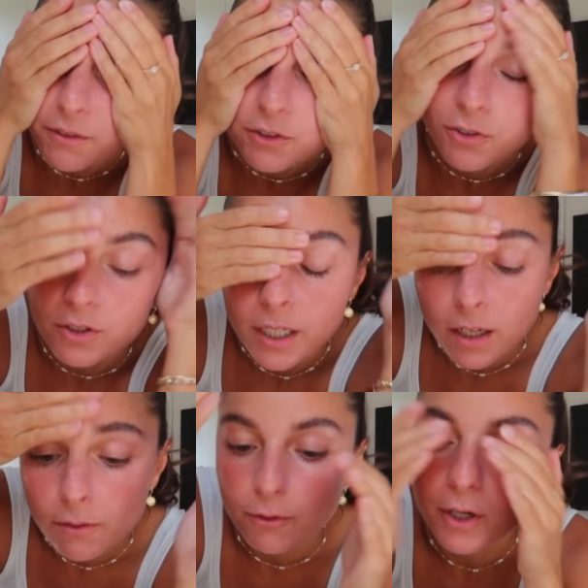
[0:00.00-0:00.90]
If you're
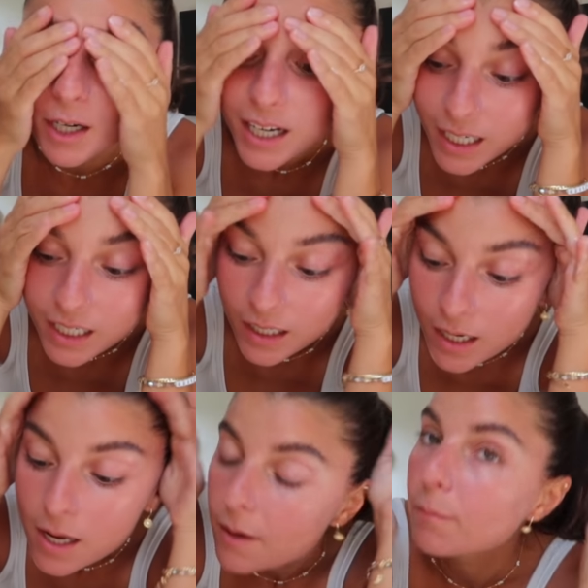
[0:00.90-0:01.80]
looking for a
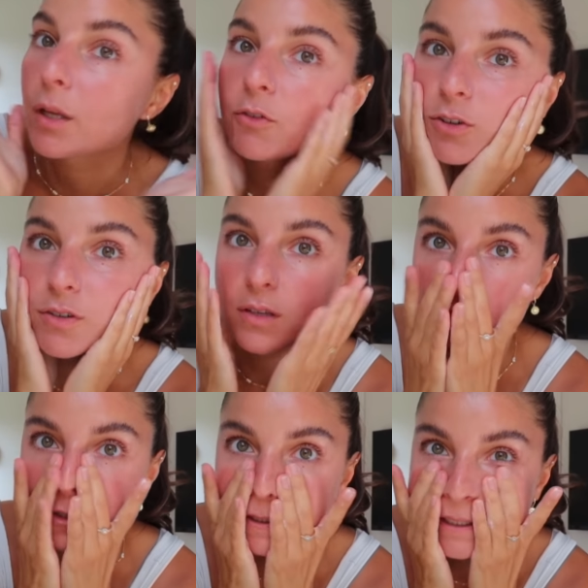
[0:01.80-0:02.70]
mineral
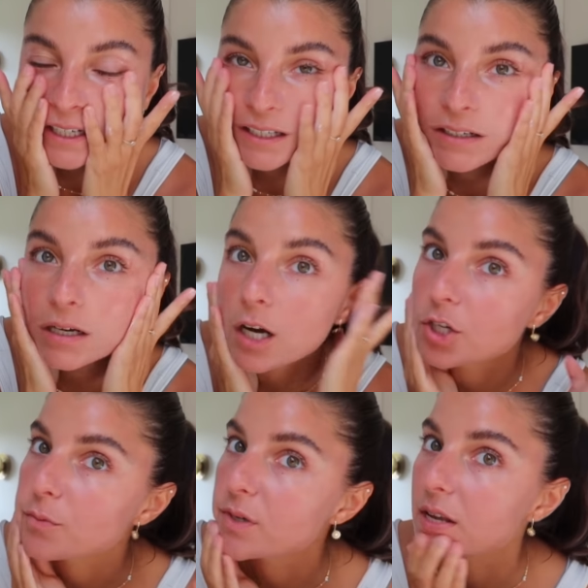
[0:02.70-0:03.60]
sunscreen,
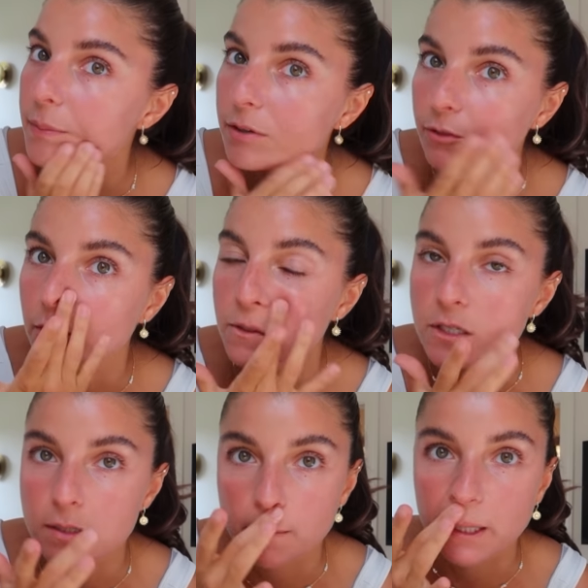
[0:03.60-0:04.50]
100% mineral, which
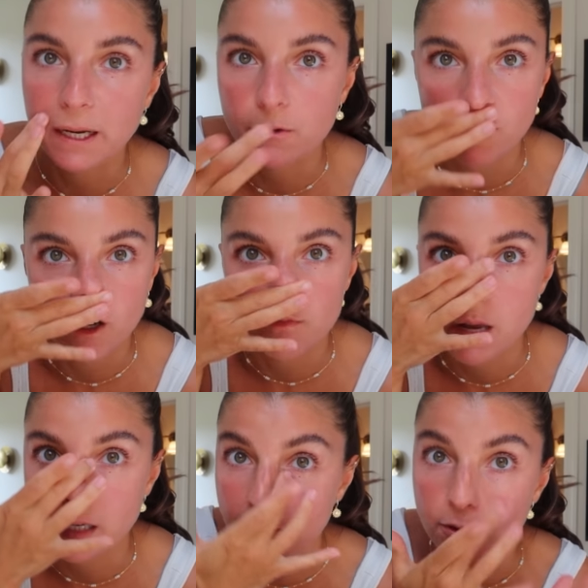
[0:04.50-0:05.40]
is something I would
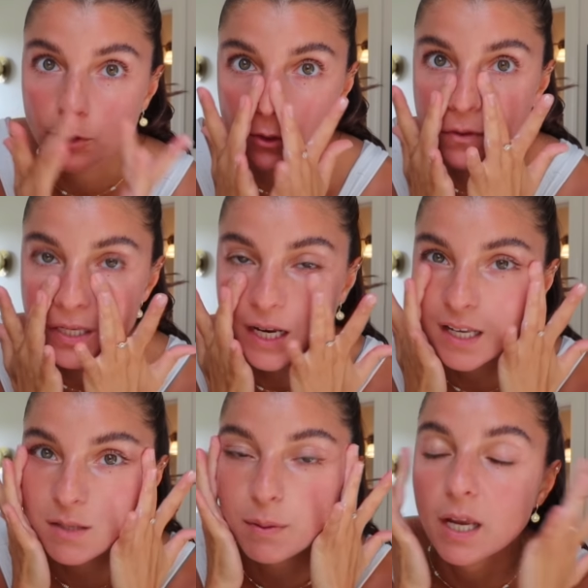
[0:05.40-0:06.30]
recommend if you're using
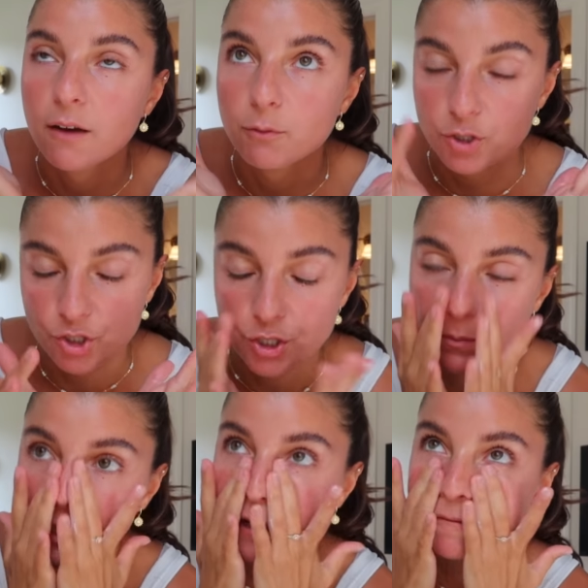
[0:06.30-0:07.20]
SPF, which you
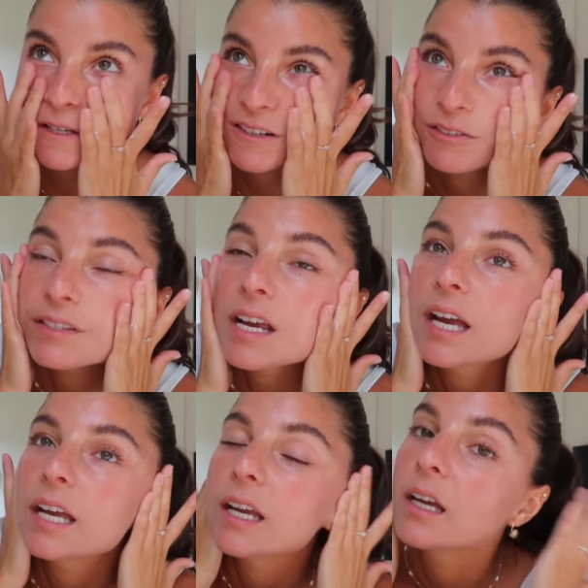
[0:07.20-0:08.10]
should be every single
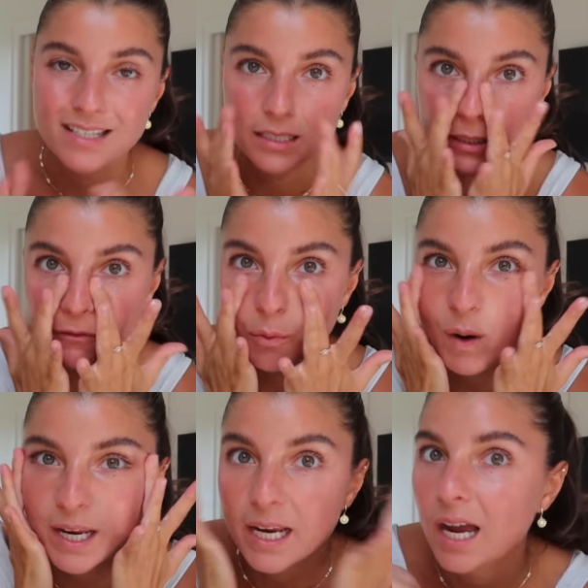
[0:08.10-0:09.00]
day. It doesn't leave a
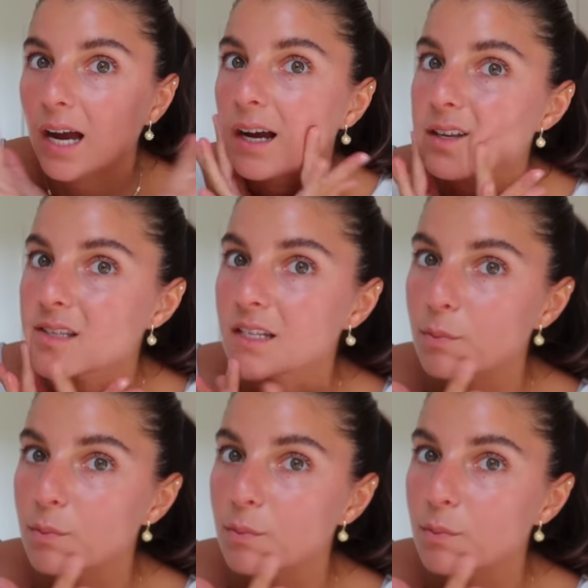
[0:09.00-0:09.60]
white cast.